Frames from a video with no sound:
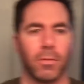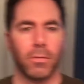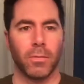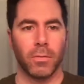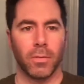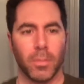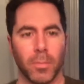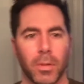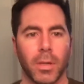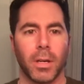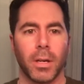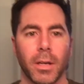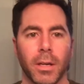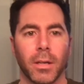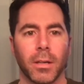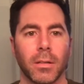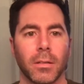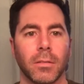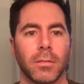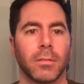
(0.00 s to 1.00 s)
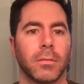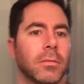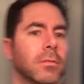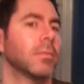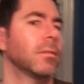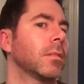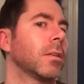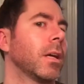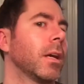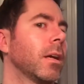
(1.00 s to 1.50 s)
from higher,
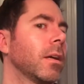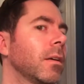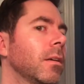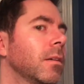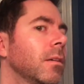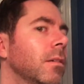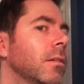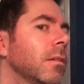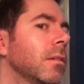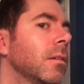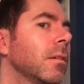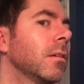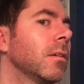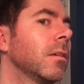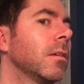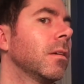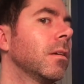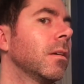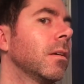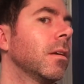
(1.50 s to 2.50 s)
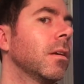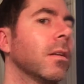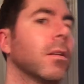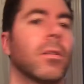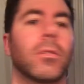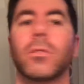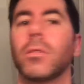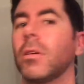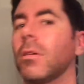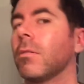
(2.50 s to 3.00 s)
okay, it
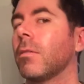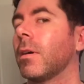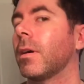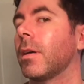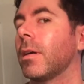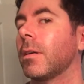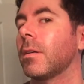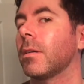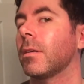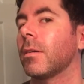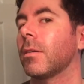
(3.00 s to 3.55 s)
looks all right.